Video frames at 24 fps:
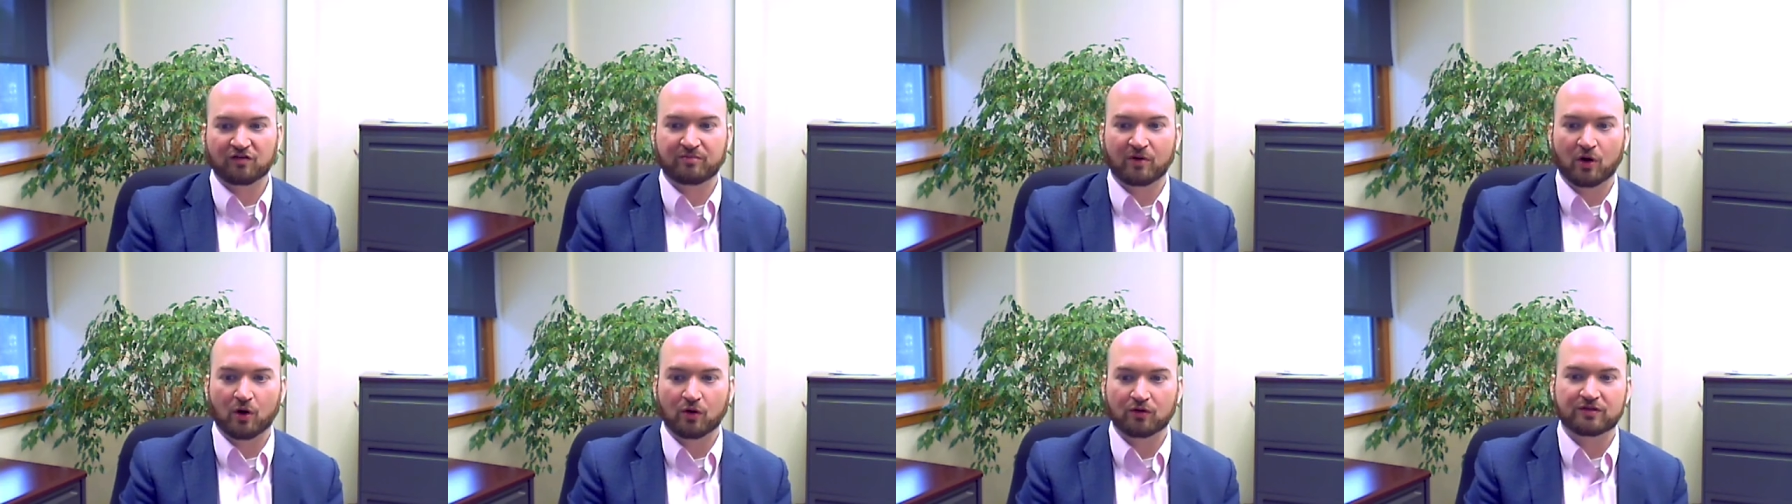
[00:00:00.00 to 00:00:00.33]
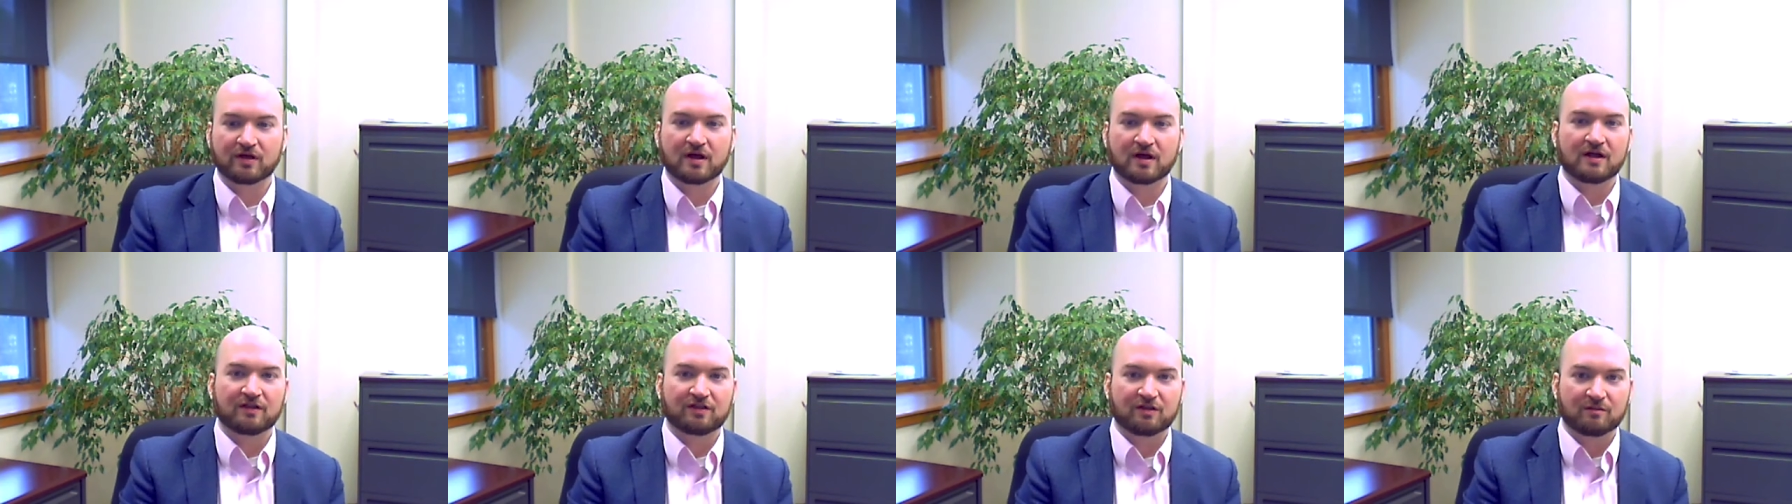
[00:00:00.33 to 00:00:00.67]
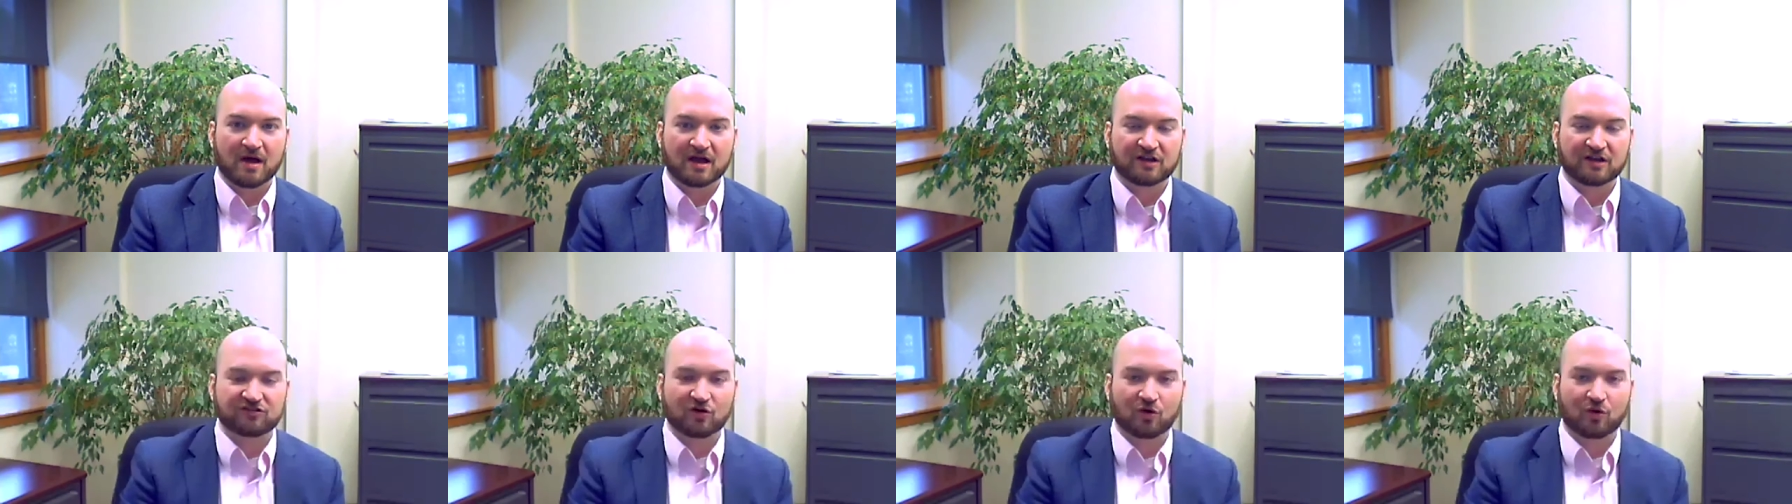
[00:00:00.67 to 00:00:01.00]
both the
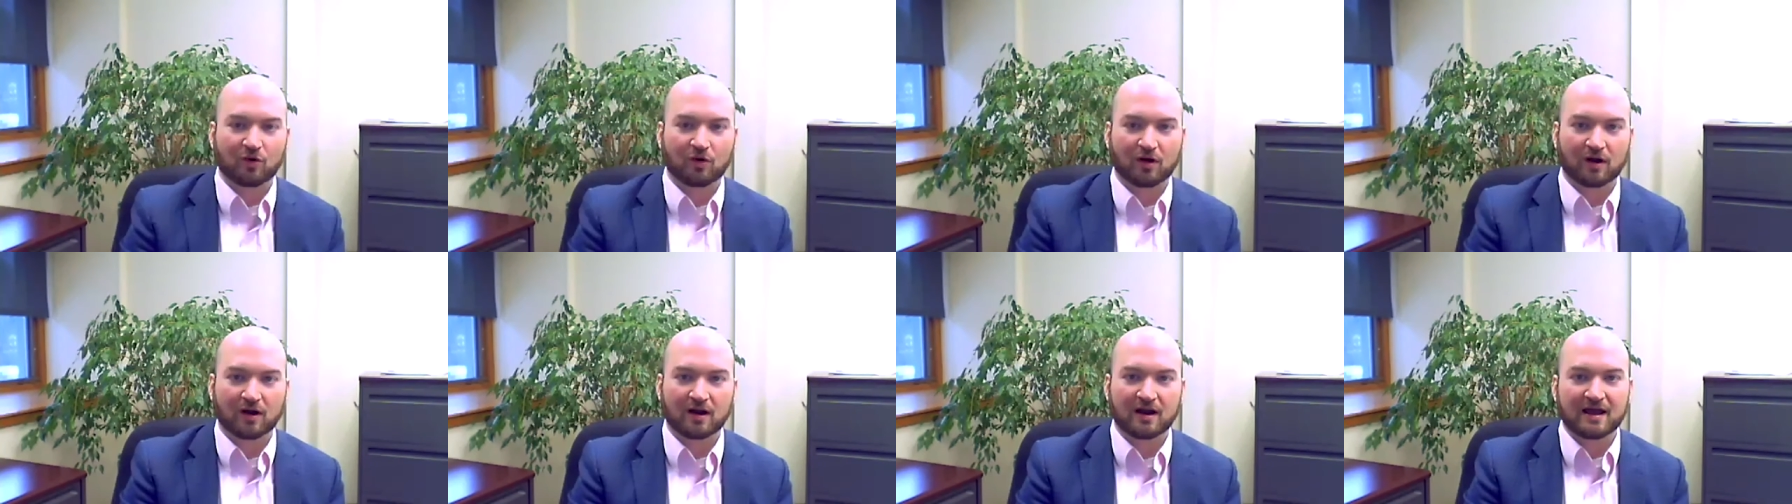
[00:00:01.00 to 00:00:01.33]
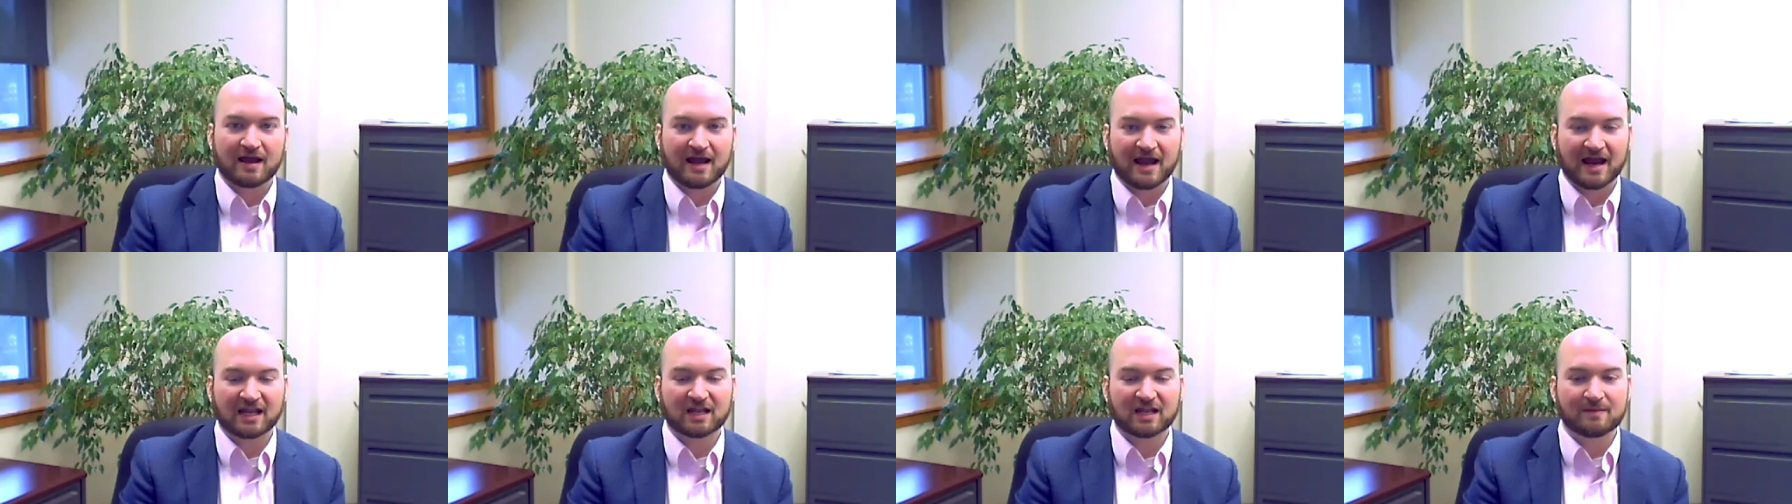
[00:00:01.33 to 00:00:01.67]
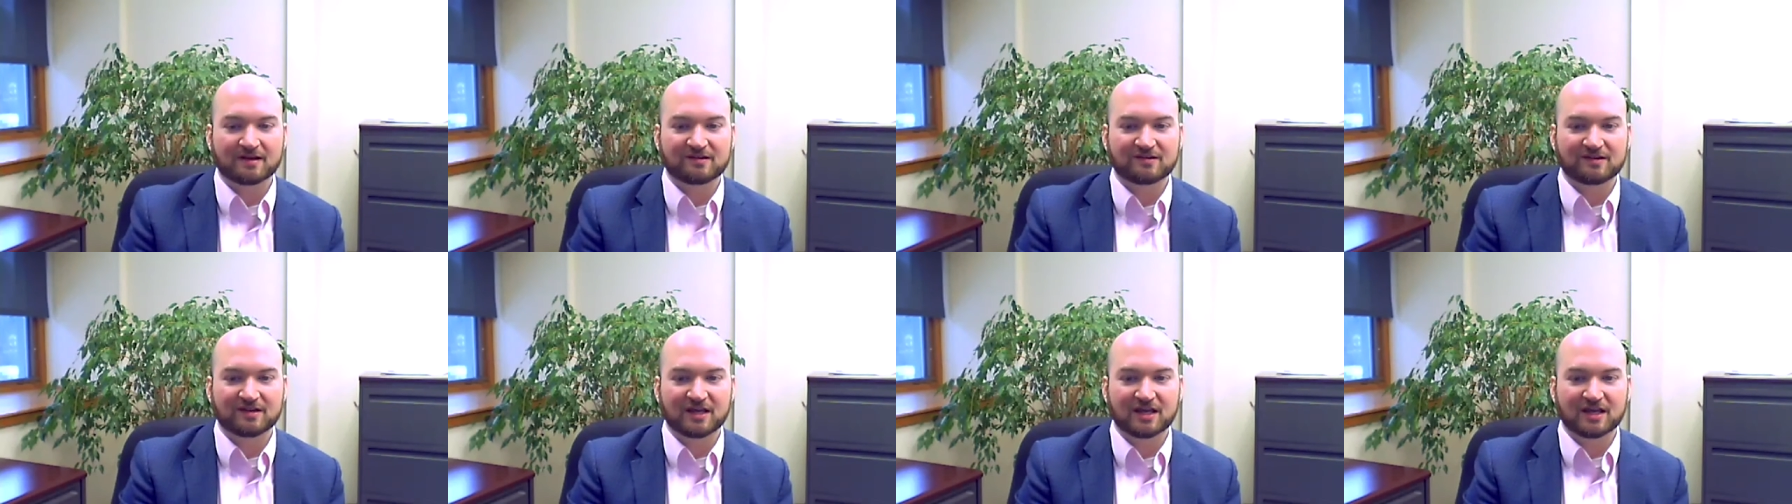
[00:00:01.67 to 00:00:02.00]
mentor and the
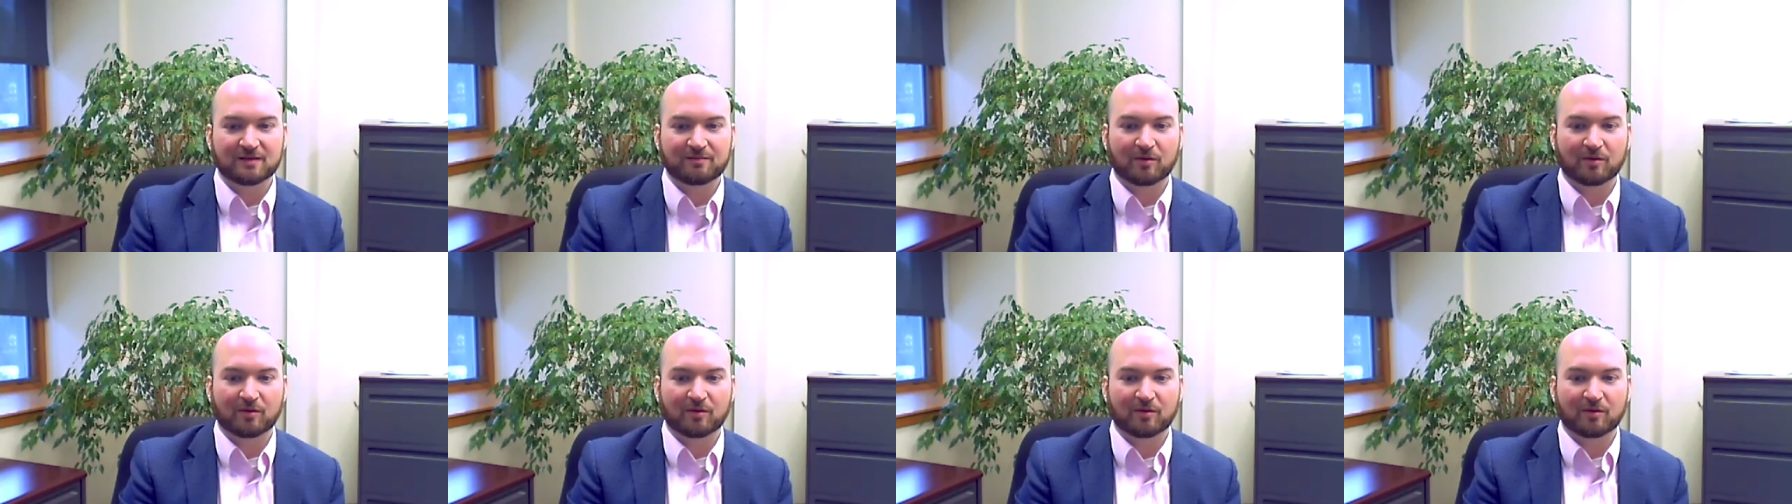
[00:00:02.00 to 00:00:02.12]
mentee,